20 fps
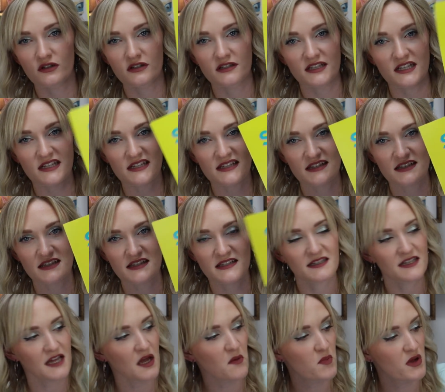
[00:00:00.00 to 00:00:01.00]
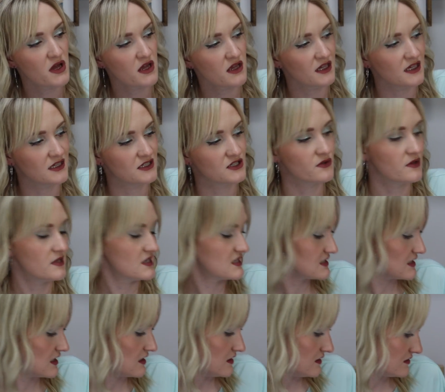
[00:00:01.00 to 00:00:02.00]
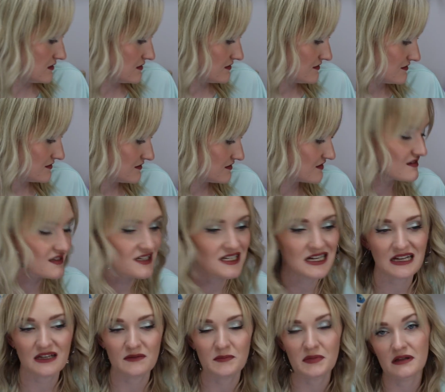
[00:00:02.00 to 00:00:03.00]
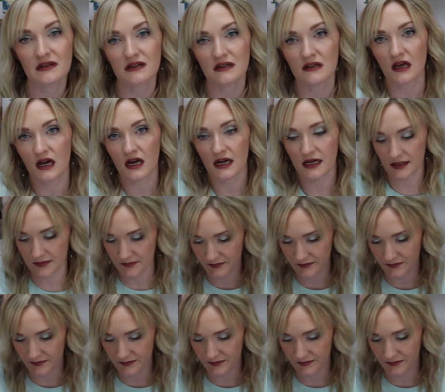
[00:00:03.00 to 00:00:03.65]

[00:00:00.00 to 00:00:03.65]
It says step into the sun. That'd be a little hot.